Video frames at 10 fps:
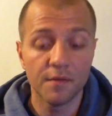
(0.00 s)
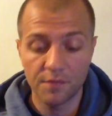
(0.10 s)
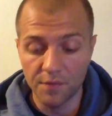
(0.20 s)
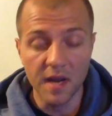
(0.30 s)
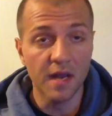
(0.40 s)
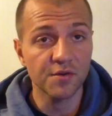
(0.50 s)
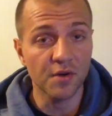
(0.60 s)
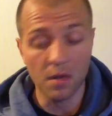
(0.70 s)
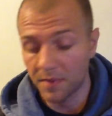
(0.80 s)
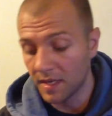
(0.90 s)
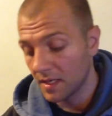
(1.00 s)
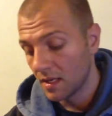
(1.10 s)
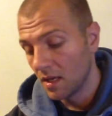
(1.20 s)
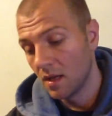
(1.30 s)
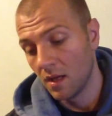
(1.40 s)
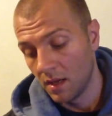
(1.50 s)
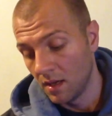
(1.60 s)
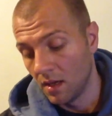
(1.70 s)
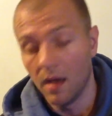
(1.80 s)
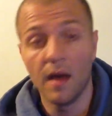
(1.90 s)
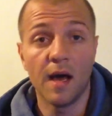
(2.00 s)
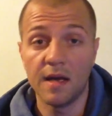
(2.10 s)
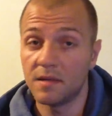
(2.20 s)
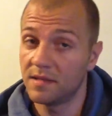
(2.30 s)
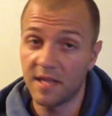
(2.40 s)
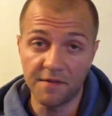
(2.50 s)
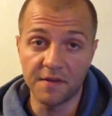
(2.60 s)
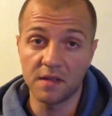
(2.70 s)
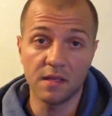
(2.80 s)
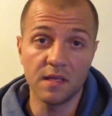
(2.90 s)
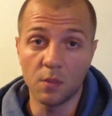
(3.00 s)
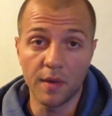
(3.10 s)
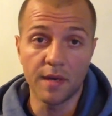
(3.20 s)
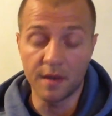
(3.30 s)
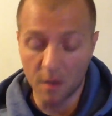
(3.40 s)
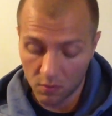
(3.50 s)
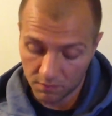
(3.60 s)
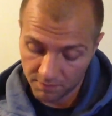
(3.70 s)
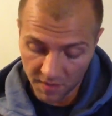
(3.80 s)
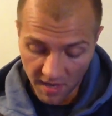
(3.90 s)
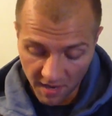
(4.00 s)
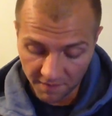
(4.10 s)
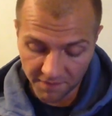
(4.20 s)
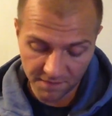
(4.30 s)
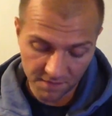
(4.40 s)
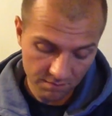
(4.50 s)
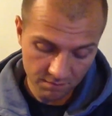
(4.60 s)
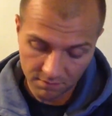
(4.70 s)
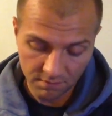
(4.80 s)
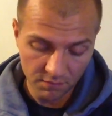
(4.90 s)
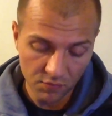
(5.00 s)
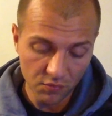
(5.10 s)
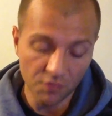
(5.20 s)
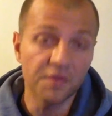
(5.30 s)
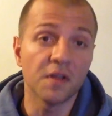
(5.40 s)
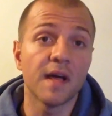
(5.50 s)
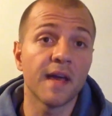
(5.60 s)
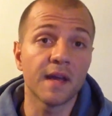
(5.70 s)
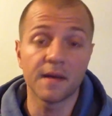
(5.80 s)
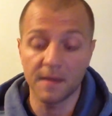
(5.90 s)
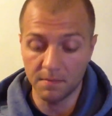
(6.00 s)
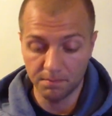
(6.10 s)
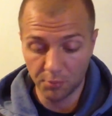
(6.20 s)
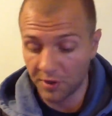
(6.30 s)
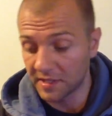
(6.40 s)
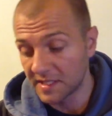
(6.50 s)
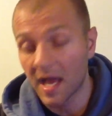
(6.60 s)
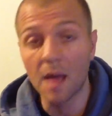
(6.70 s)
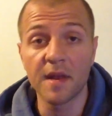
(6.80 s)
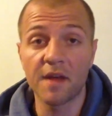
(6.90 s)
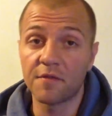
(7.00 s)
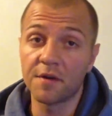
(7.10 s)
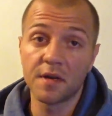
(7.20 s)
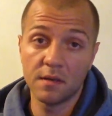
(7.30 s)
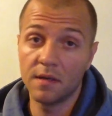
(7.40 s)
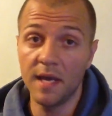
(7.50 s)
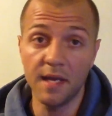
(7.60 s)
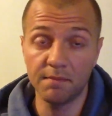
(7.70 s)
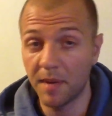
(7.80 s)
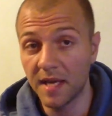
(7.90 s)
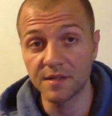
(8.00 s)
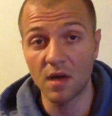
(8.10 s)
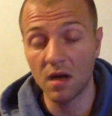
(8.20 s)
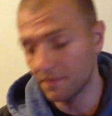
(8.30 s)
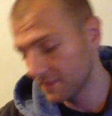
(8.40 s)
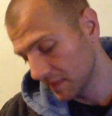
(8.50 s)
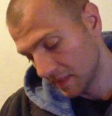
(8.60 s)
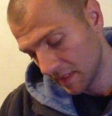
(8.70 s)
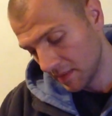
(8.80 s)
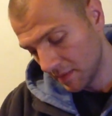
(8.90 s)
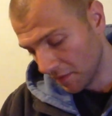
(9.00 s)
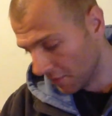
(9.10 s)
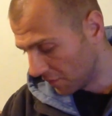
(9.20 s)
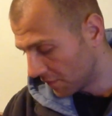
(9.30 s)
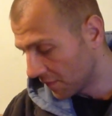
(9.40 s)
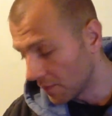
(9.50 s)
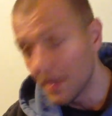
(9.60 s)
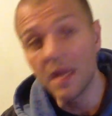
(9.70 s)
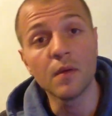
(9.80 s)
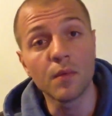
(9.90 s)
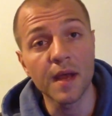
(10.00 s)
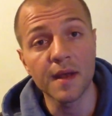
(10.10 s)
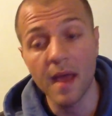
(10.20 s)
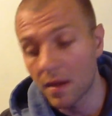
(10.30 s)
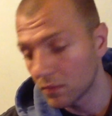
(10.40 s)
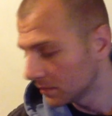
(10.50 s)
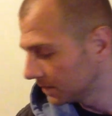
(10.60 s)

freehand sharpening is definitely the way to go. If you feel like putting the time and effort, it pays off for me right now.